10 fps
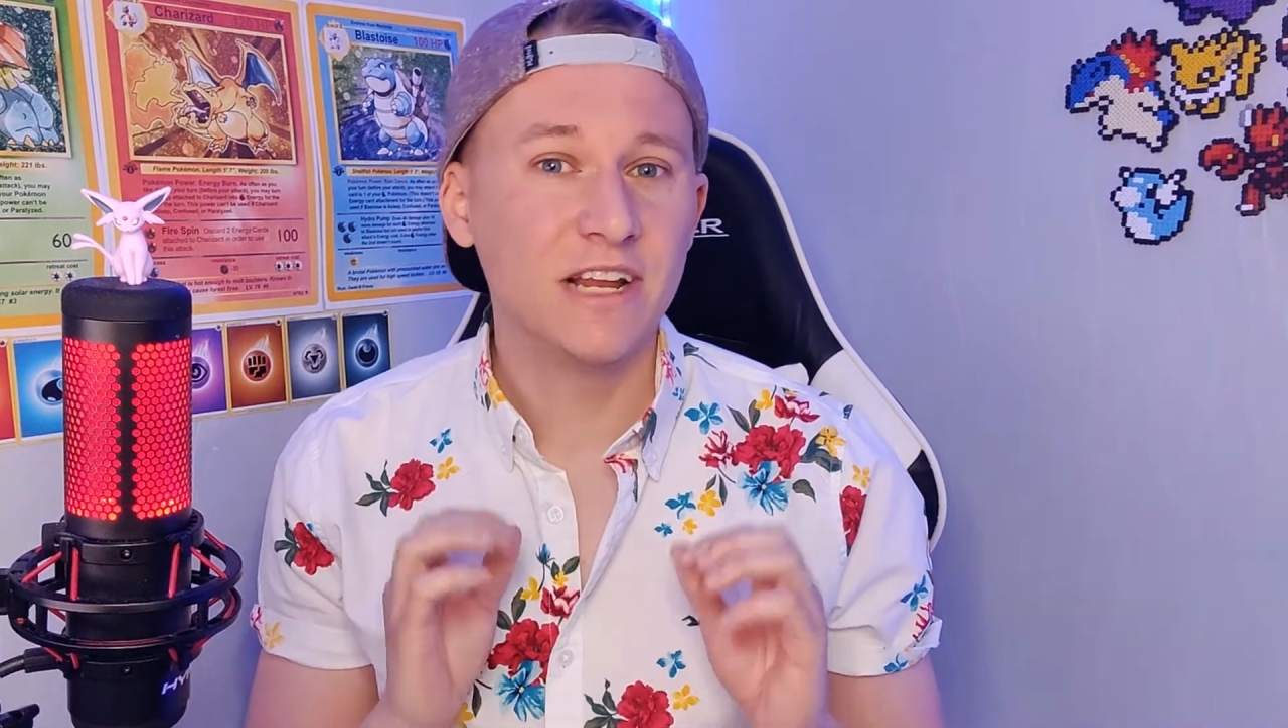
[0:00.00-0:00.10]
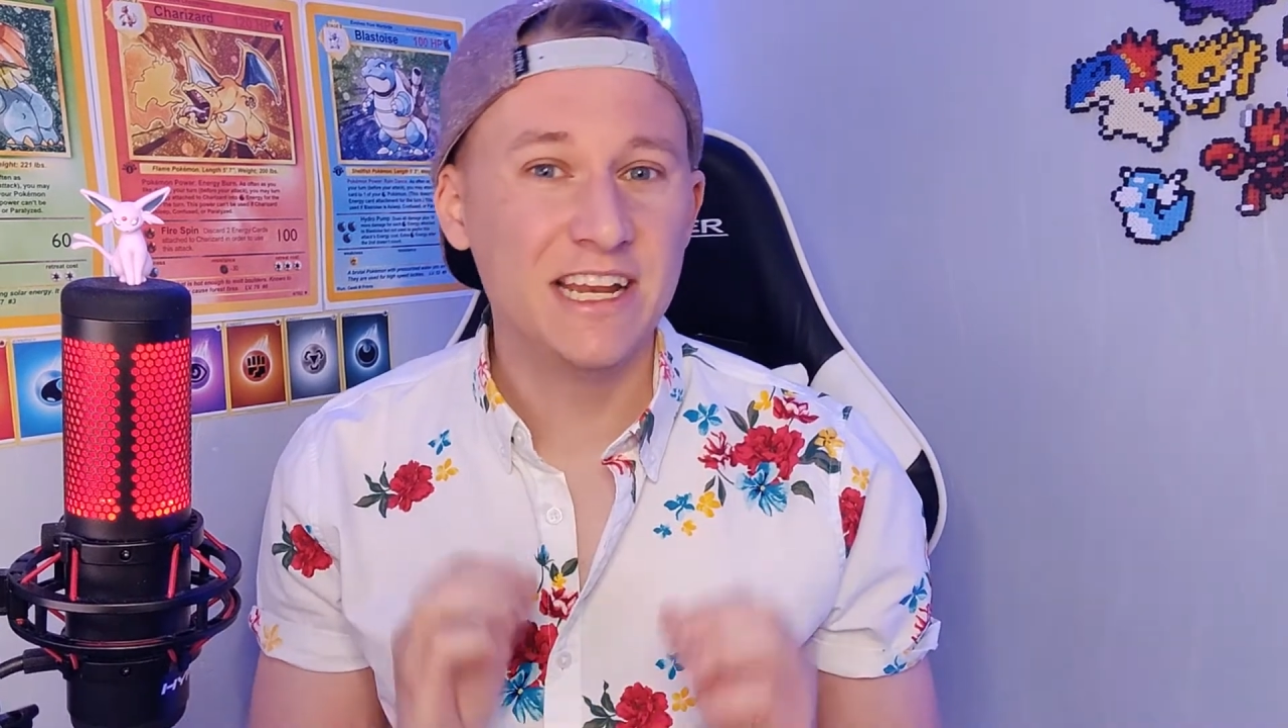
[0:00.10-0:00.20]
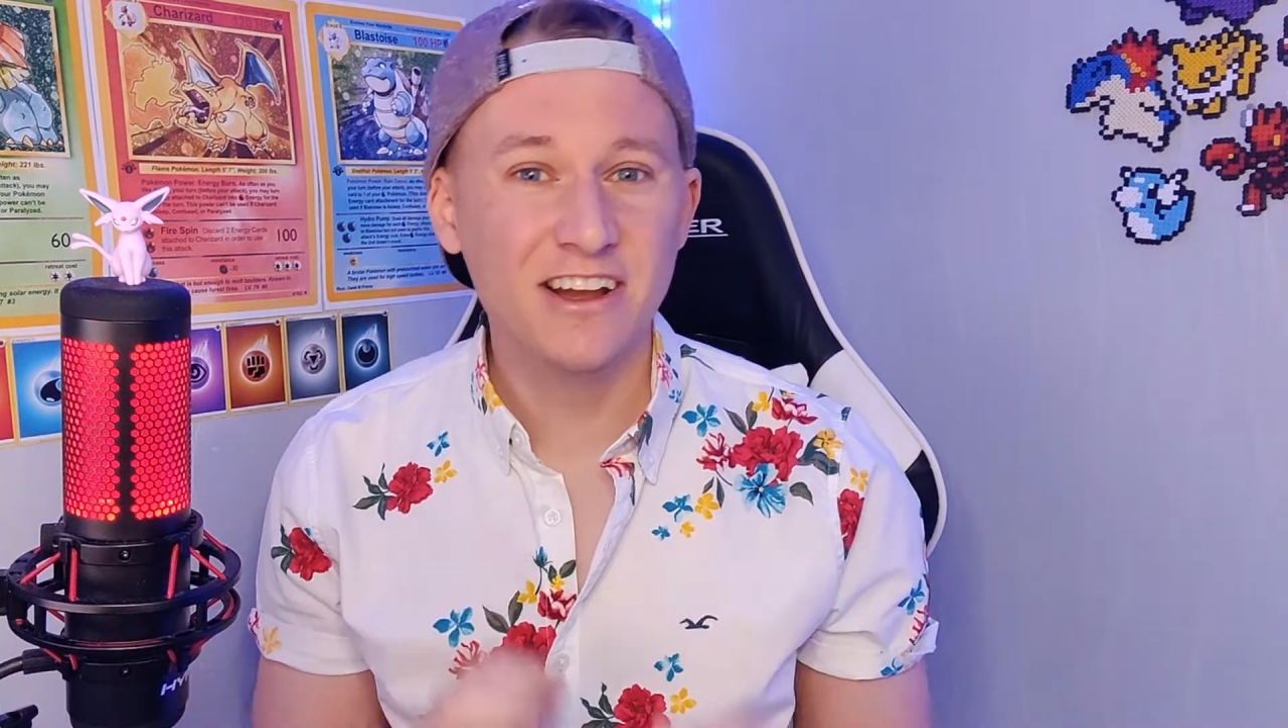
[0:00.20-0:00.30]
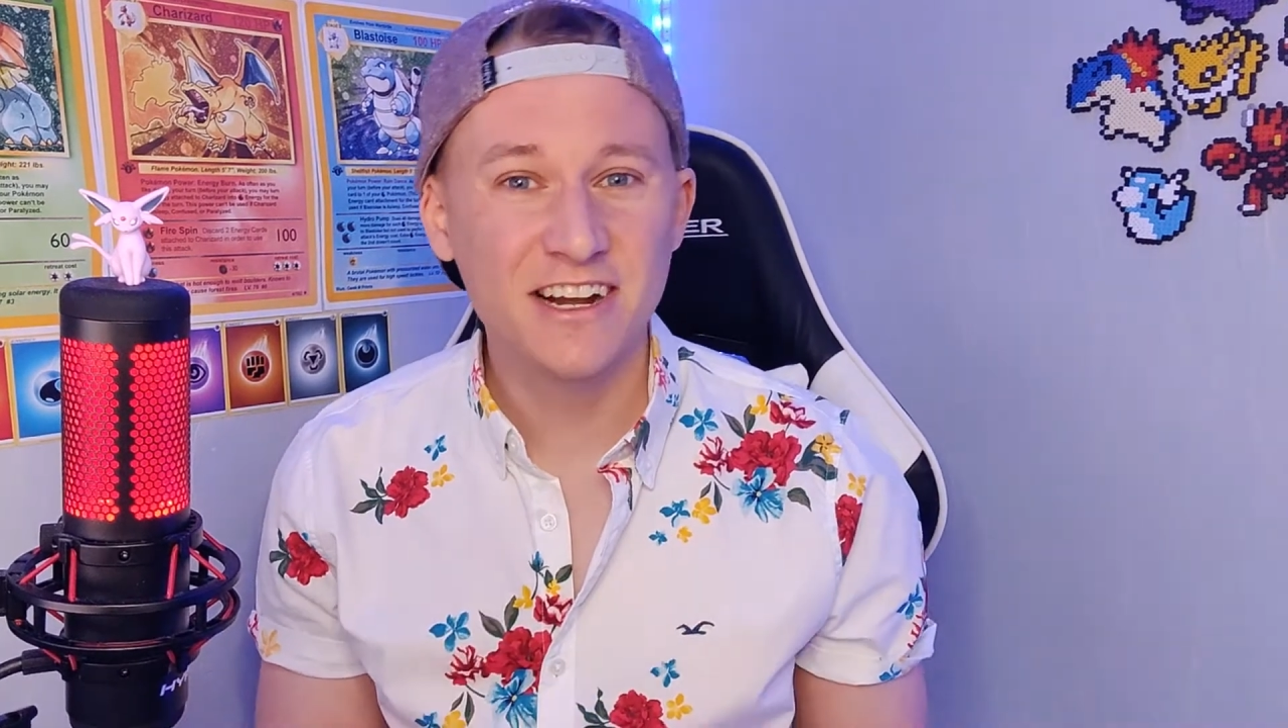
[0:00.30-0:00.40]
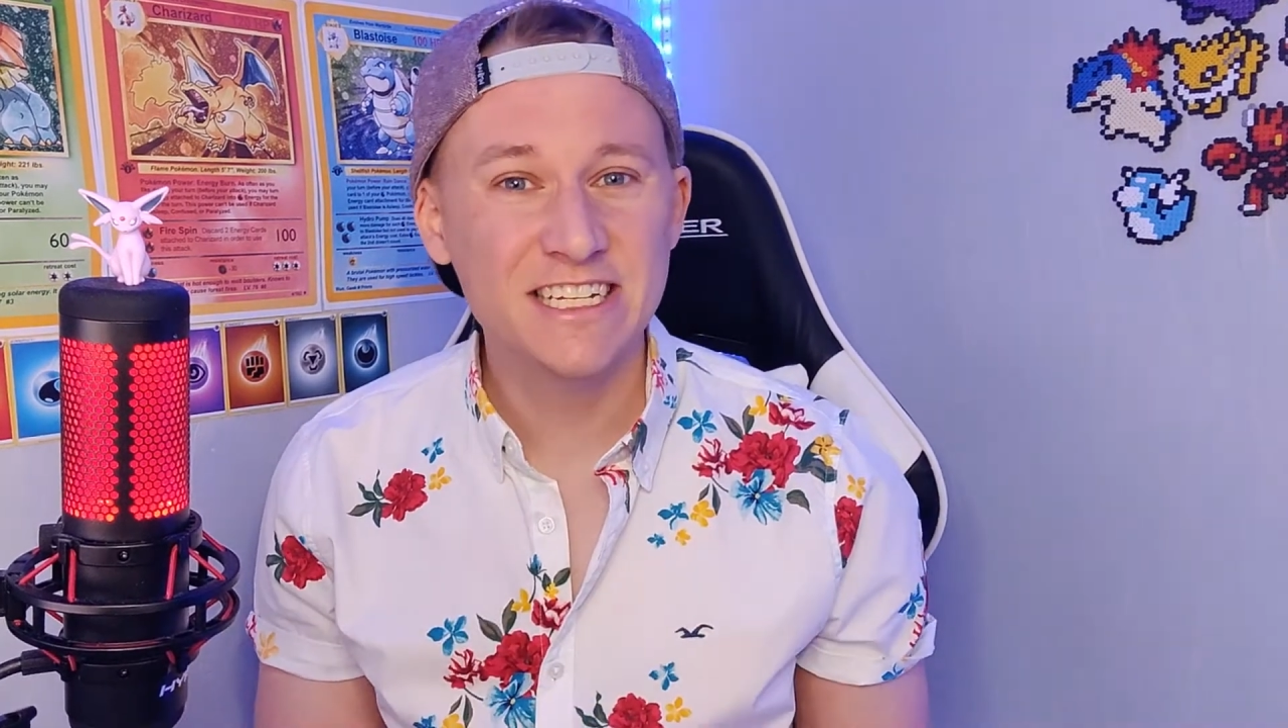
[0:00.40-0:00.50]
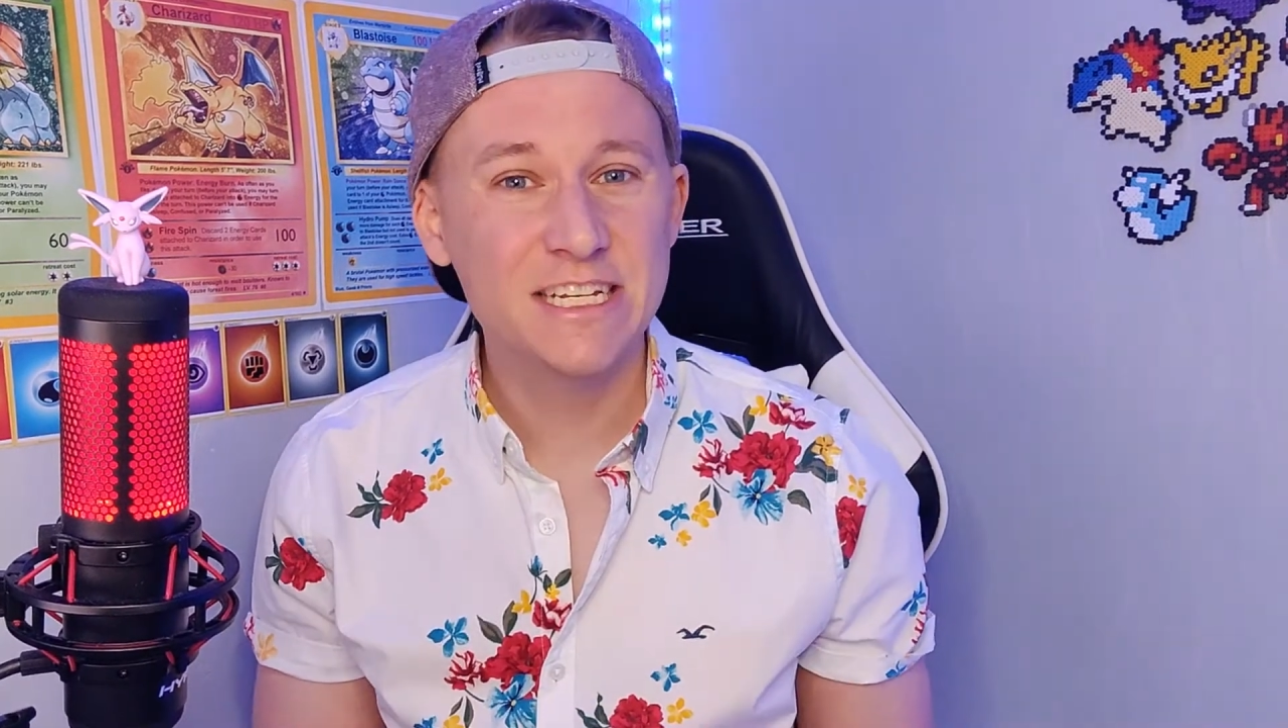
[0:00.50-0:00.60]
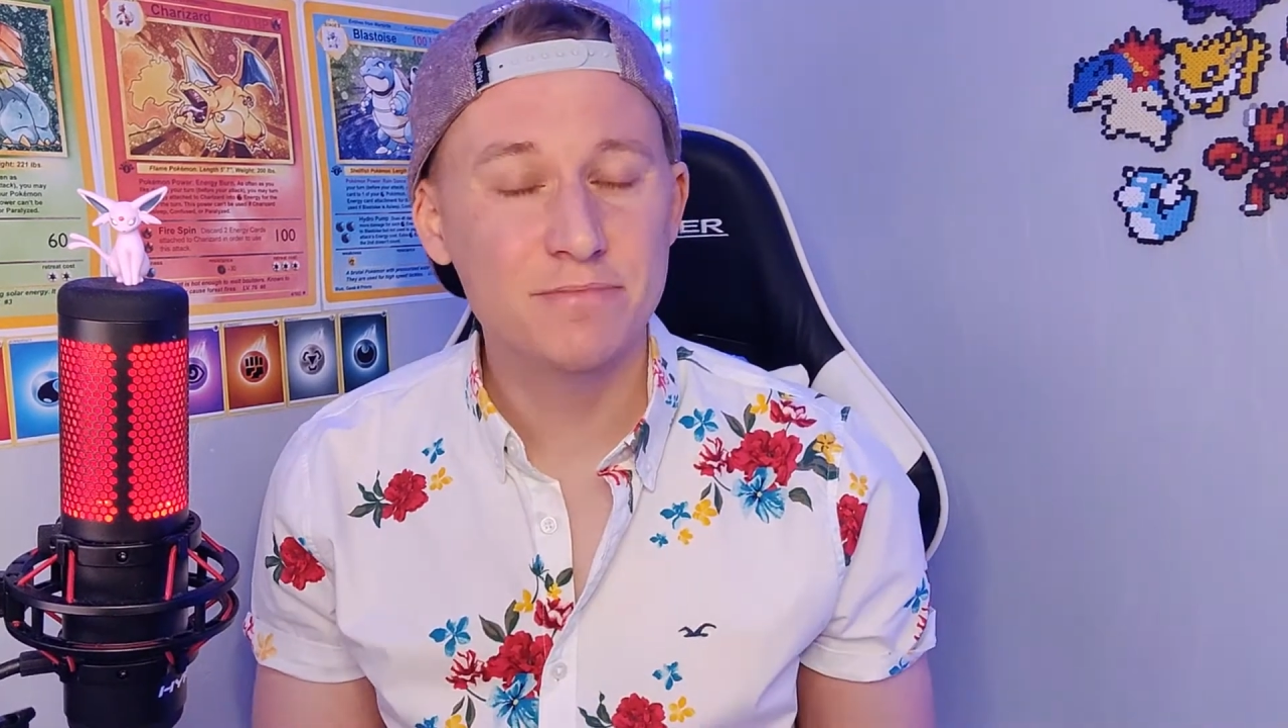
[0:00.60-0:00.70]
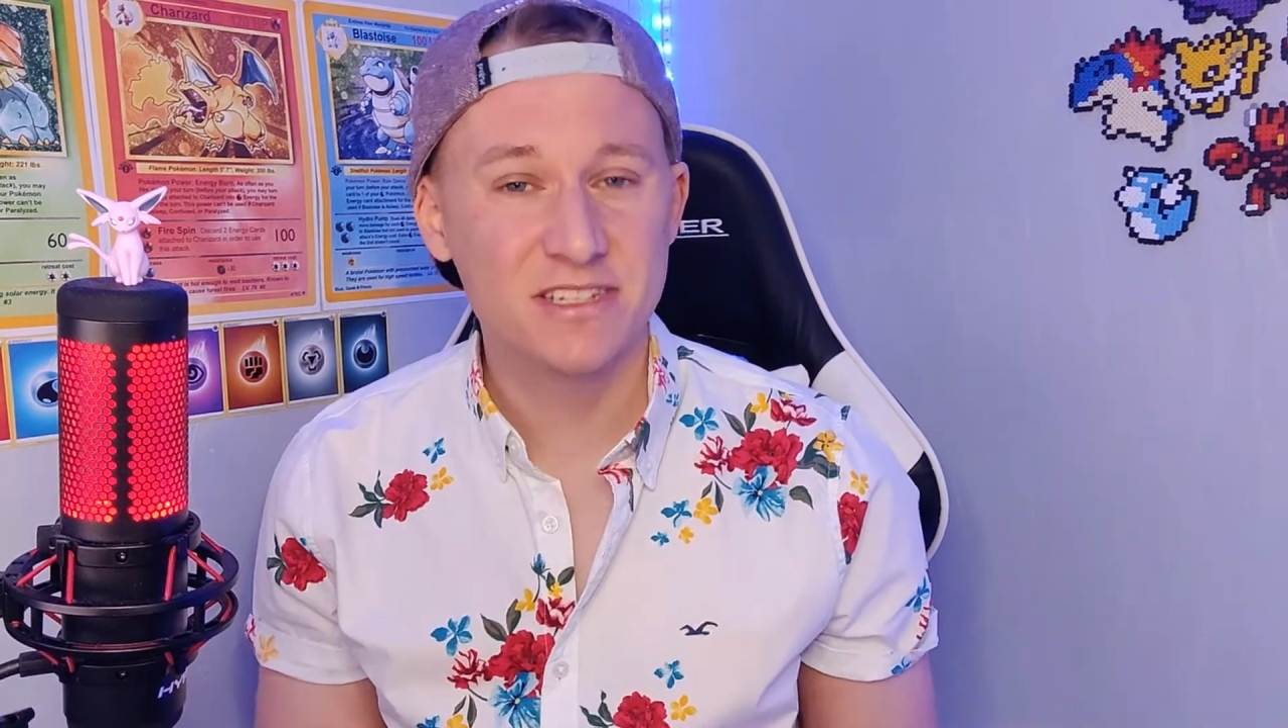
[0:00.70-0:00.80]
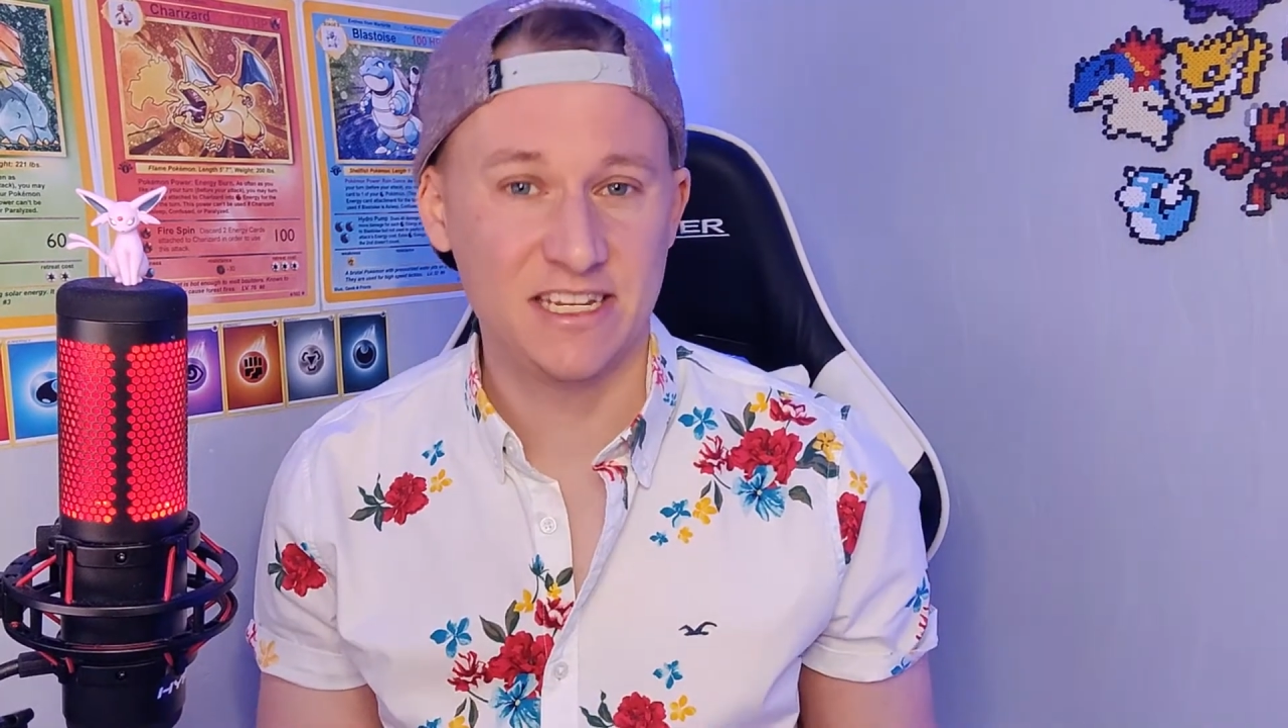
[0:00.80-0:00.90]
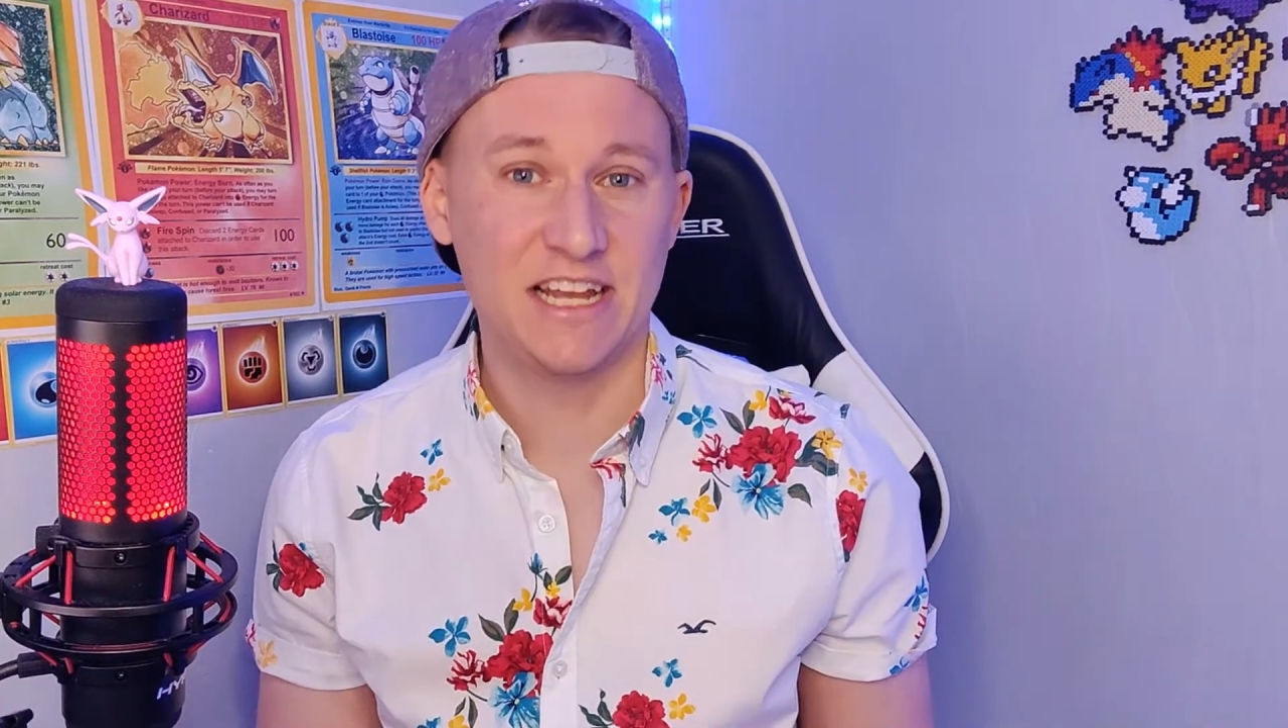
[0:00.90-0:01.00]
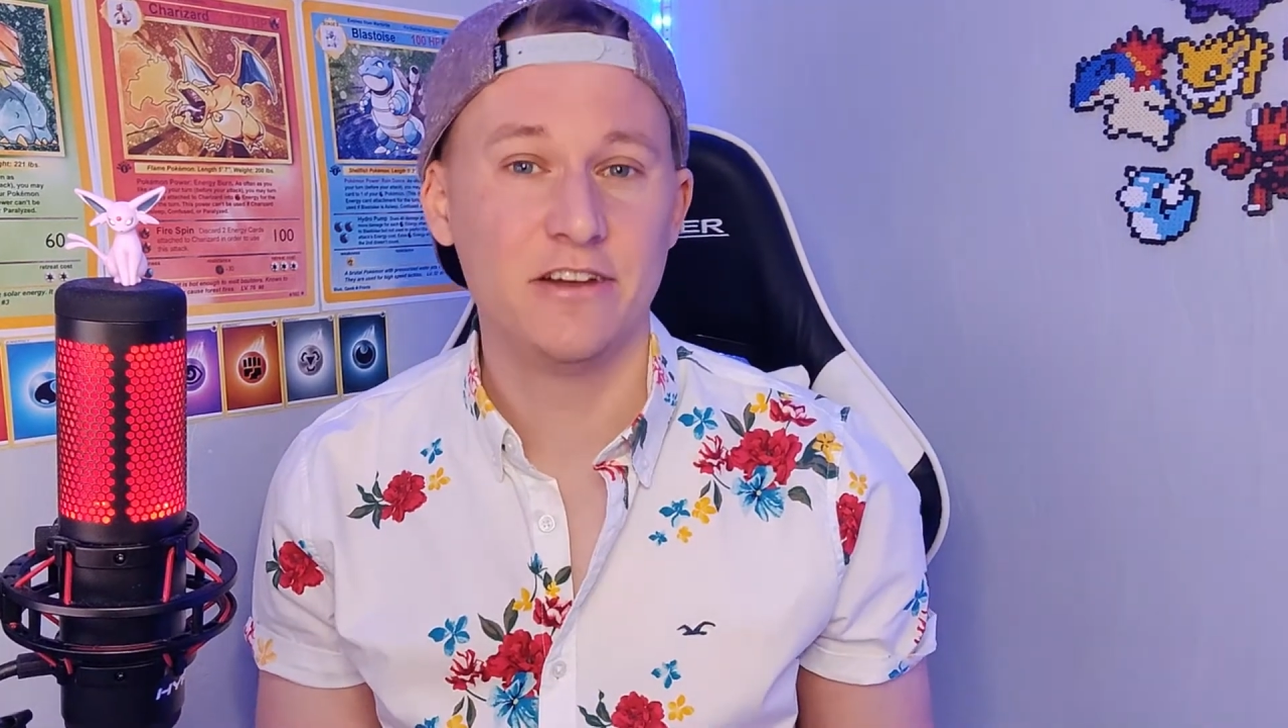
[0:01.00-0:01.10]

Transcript: 90%